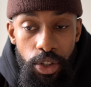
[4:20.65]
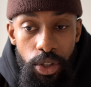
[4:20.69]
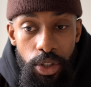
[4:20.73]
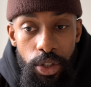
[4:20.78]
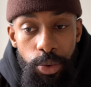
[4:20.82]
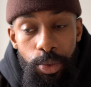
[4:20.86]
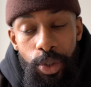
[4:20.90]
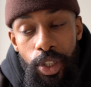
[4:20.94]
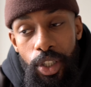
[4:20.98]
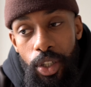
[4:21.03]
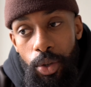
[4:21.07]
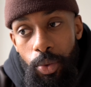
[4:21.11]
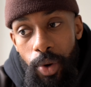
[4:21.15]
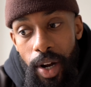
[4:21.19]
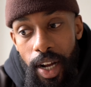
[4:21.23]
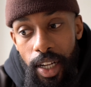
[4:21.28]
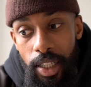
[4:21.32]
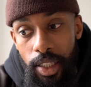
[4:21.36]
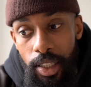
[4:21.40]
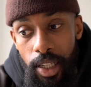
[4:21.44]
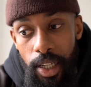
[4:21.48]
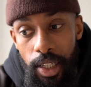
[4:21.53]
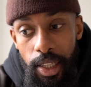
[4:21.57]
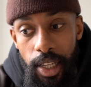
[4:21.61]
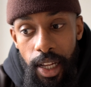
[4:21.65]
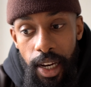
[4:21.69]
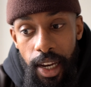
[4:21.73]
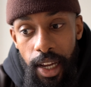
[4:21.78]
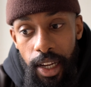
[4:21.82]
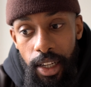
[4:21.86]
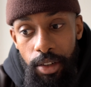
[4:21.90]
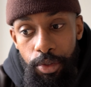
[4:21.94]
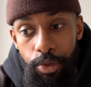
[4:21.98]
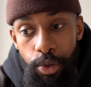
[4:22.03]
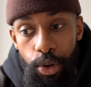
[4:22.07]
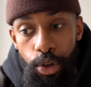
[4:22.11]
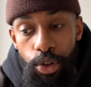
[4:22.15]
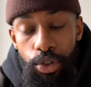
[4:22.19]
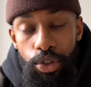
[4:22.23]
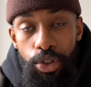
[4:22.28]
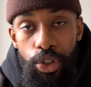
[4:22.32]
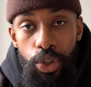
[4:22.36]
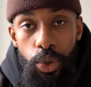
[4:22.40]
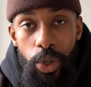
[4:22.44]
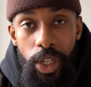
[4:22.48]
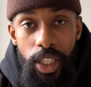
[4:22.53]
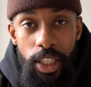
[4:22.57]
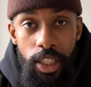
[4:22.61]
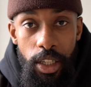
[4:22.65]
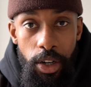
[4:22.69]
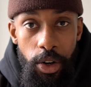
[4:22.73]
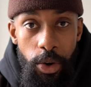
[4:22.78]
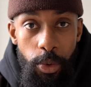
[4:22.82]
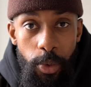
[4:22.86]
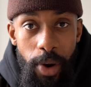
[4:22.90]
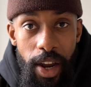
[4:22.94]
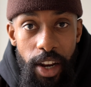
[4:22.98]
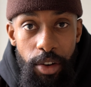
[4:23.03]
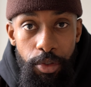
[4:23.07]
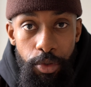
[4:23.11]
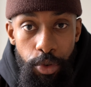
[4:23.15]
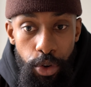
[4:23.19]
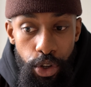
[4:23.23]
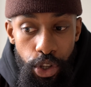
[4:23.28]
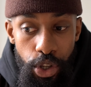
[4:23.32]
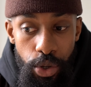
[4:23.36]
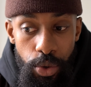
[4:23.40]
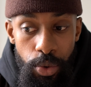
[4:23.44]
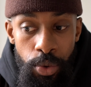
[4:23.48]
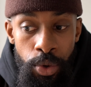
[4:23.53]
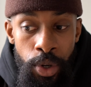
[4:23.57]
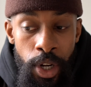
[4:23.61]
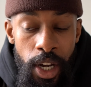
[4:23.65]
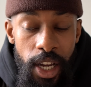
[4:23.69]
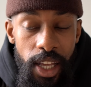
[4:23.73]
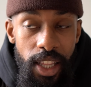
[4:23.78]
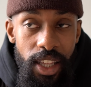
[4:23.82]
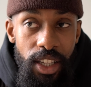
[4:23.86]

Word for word: So the reason why I say that like follow the trends that are right for you,